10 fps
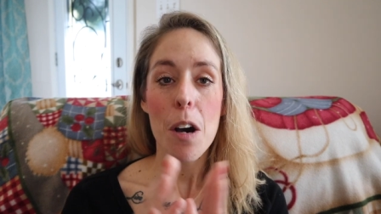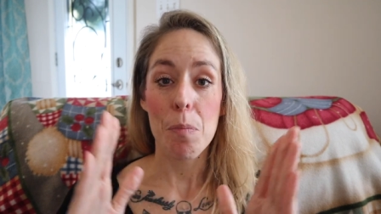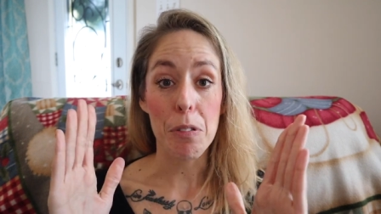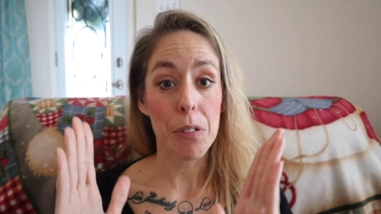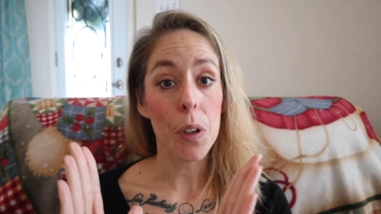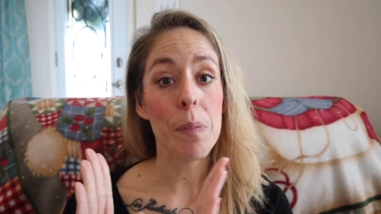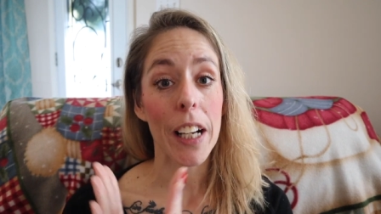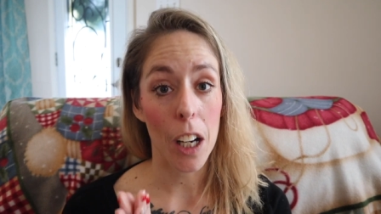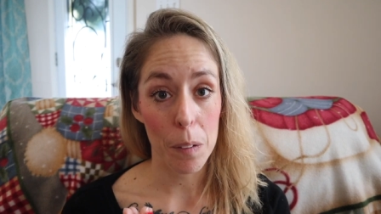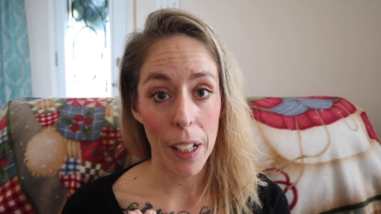Before
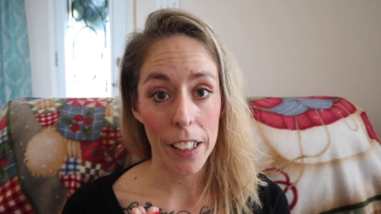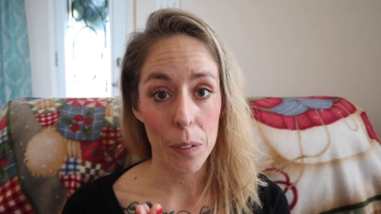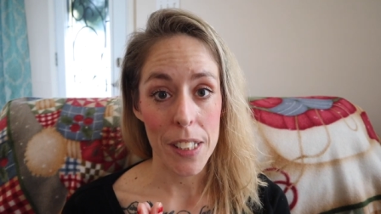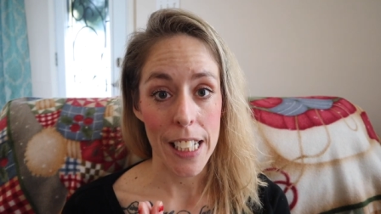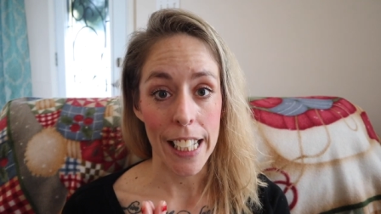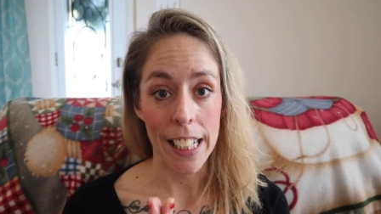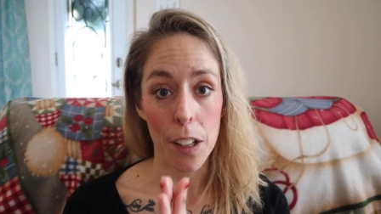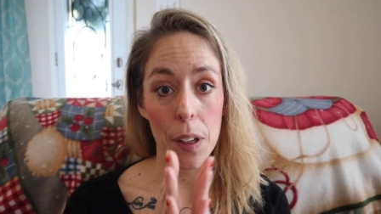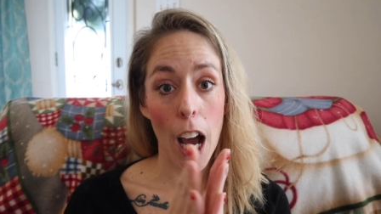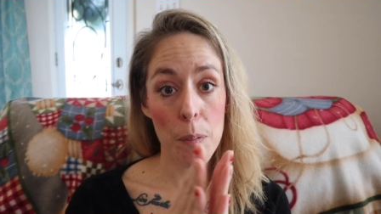my gallbladder was taken
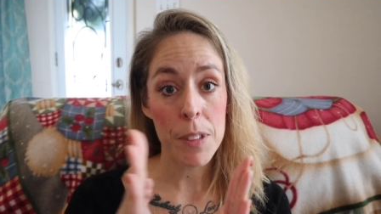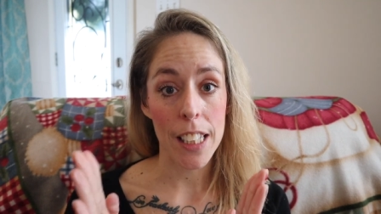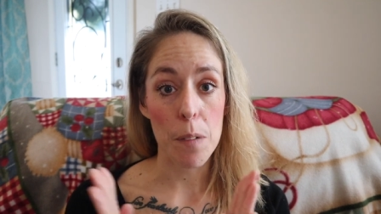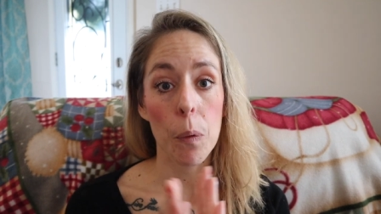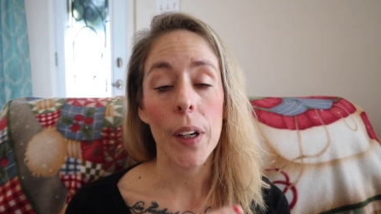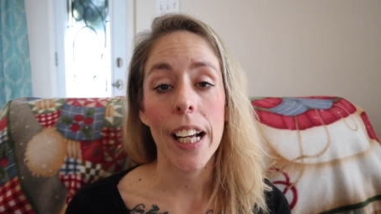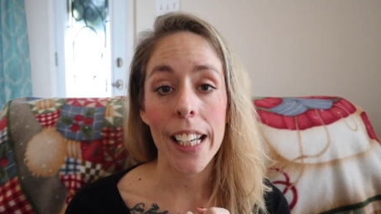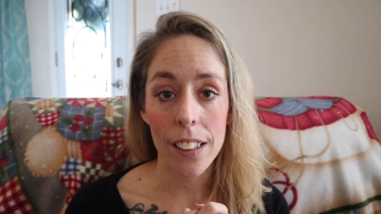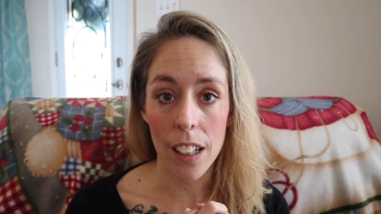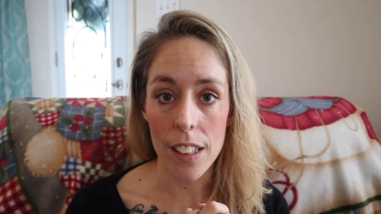out, up to that point, I
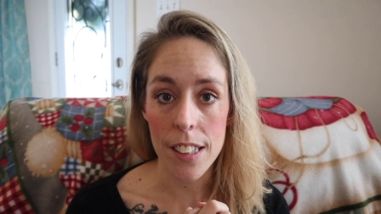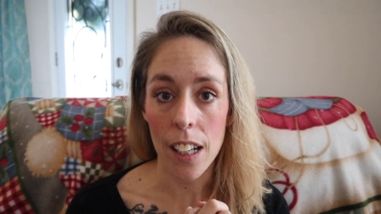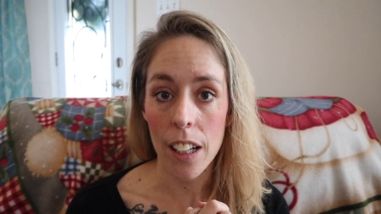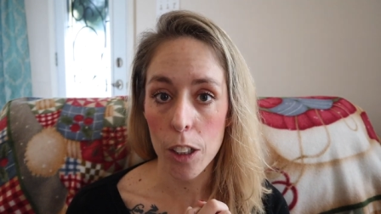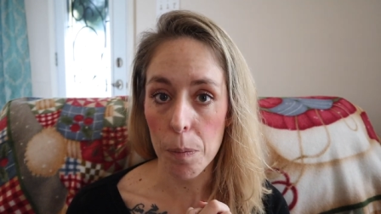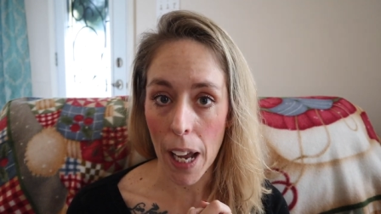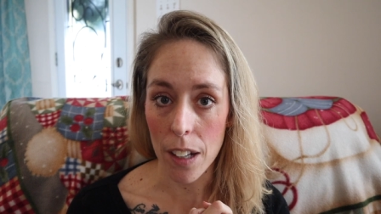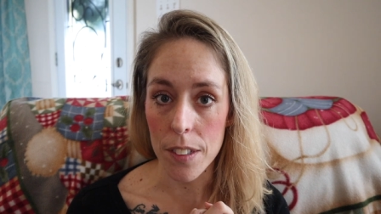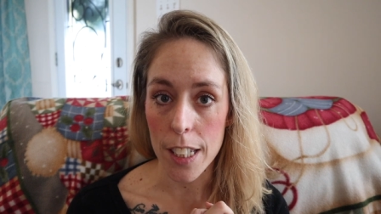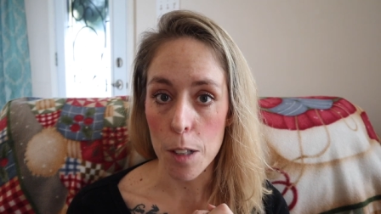had lost one hundred
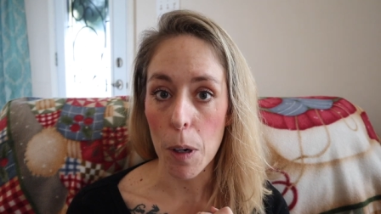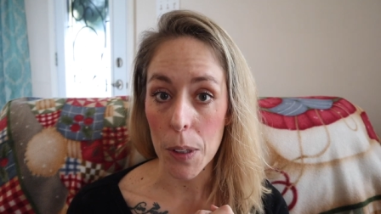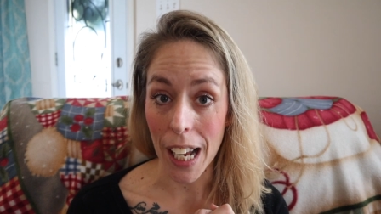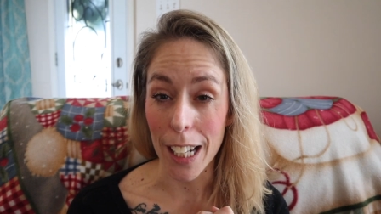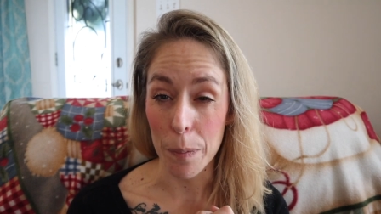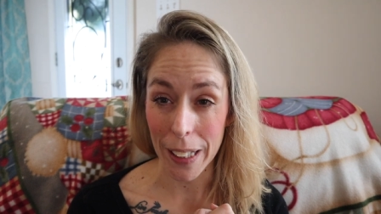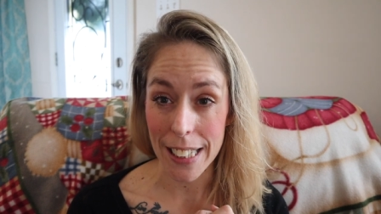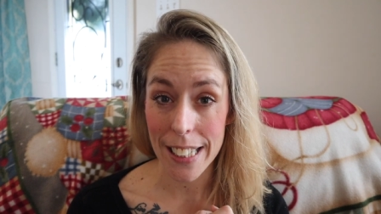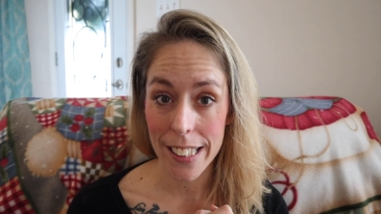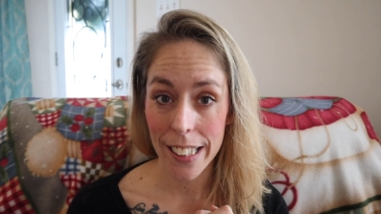pounds in about nine
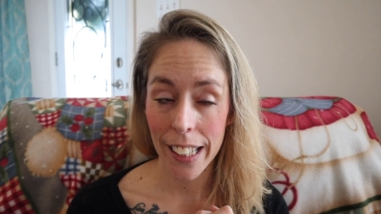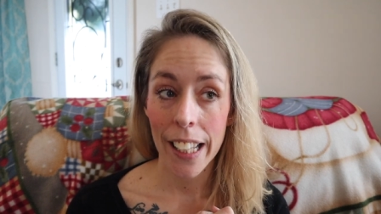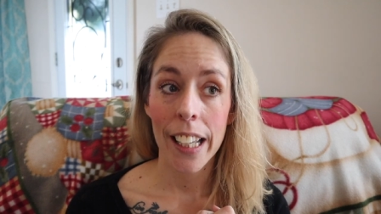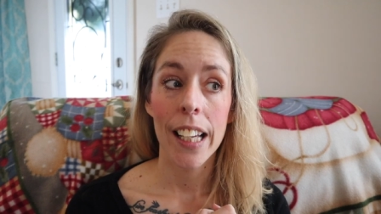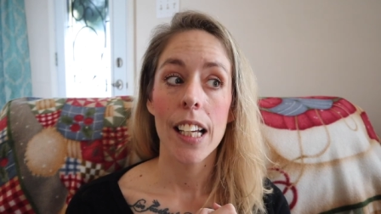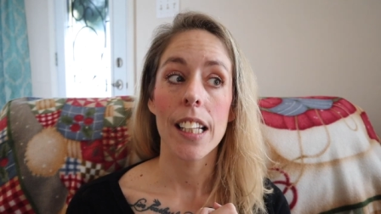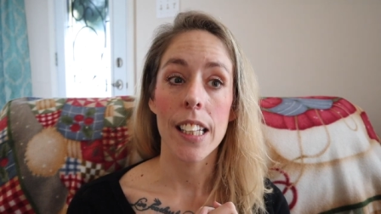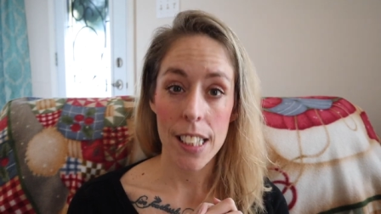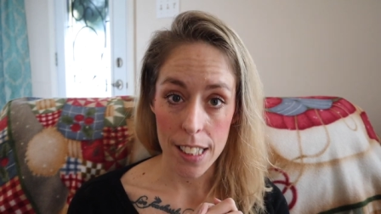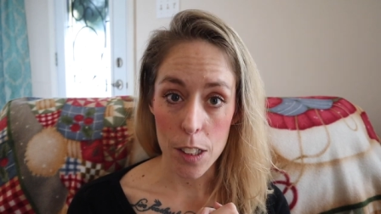months.
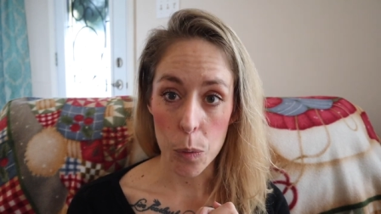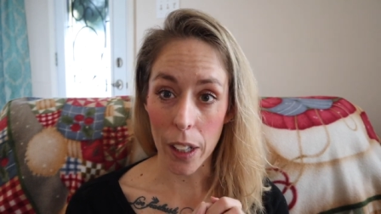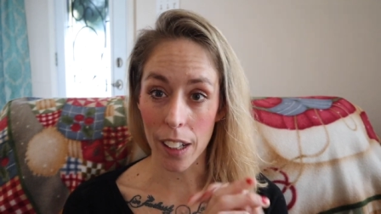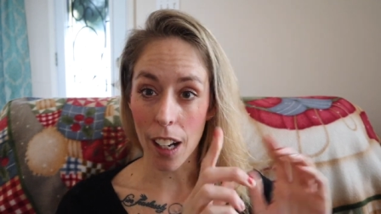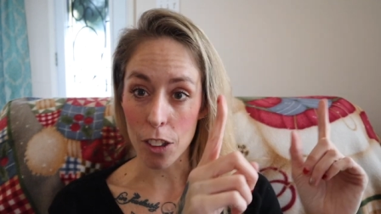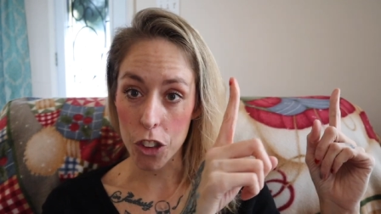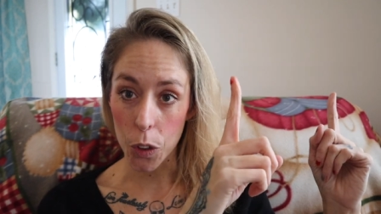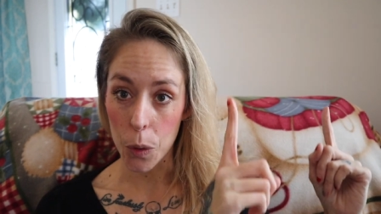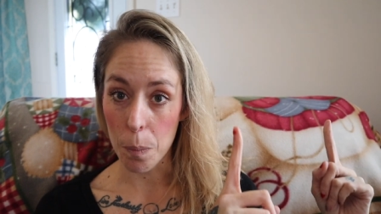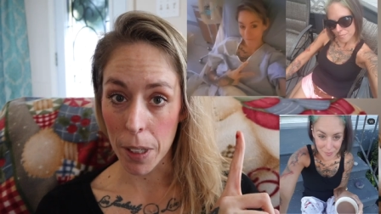This is where I'll show
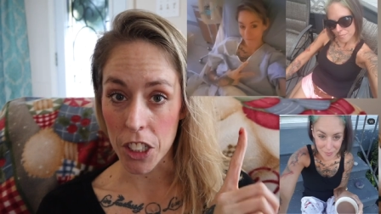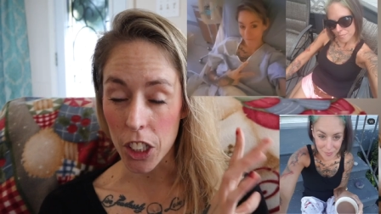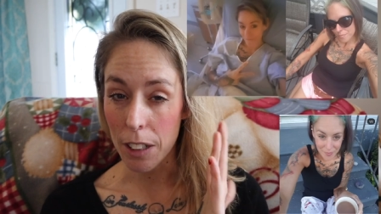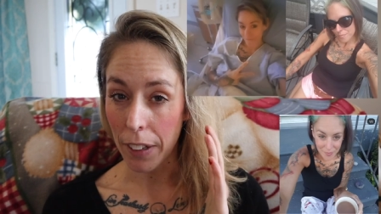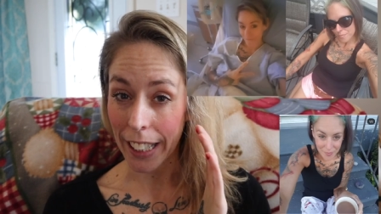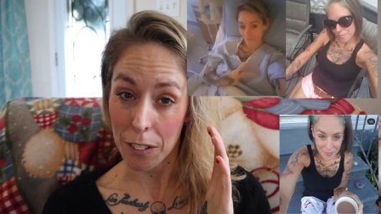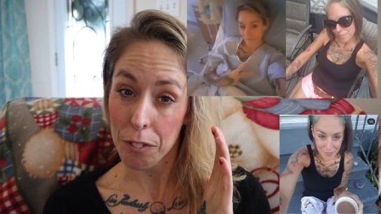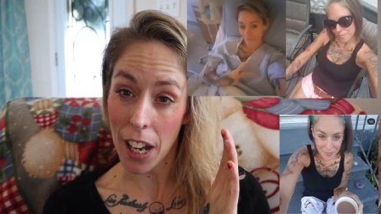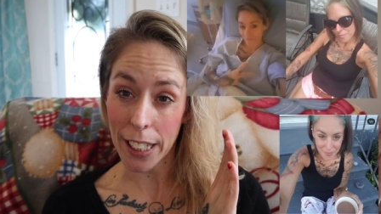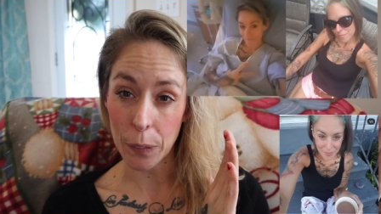you a picture, if I can
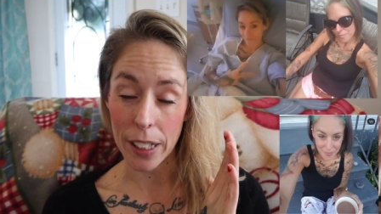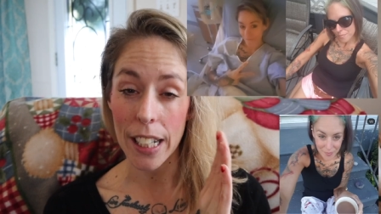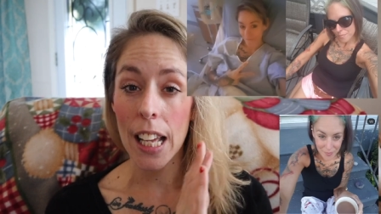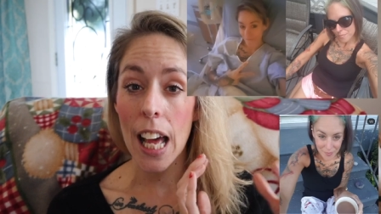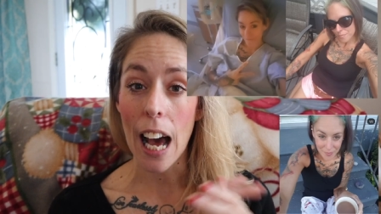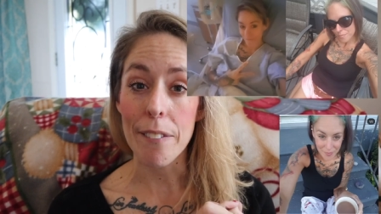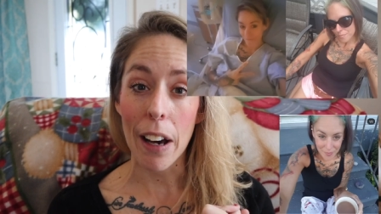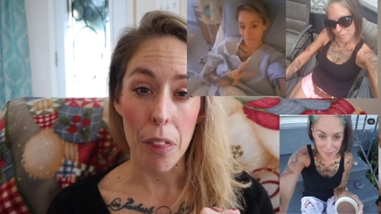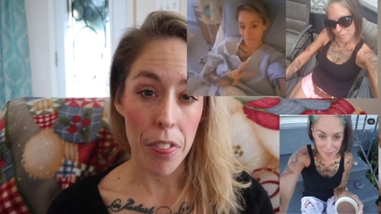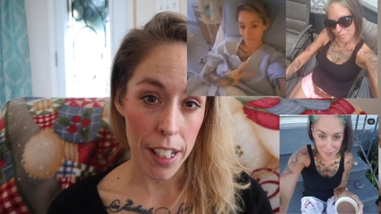find one, of
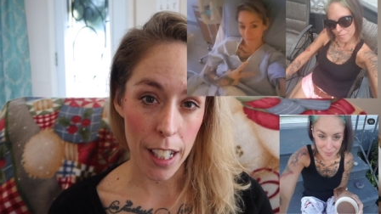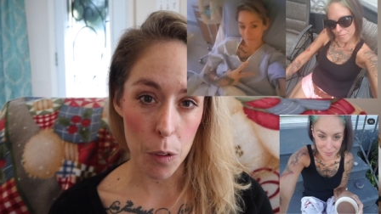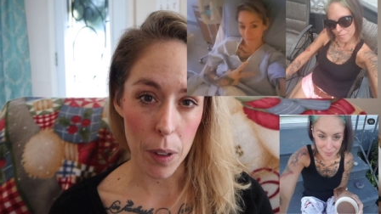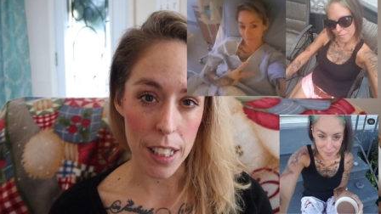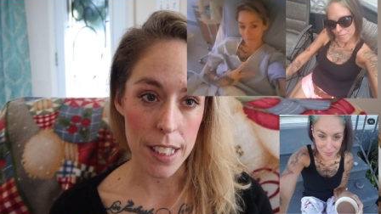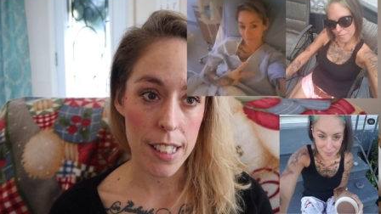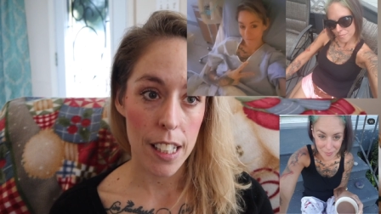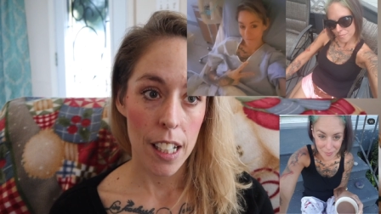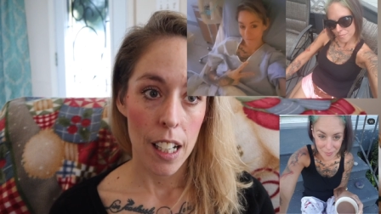how thin I was.